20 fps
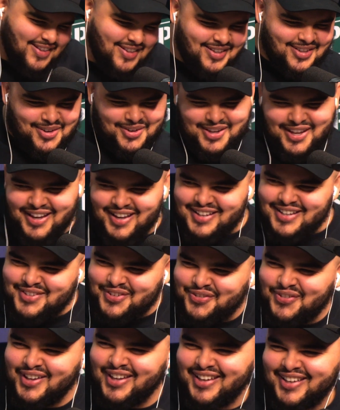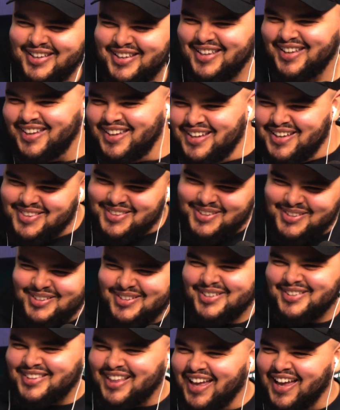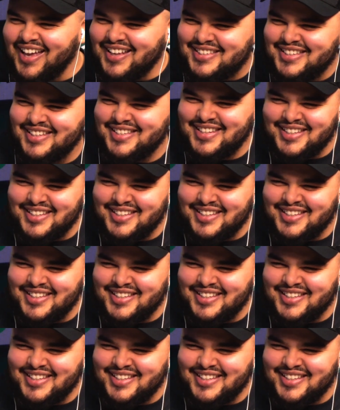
you know, kicking his feet. Doing little dances.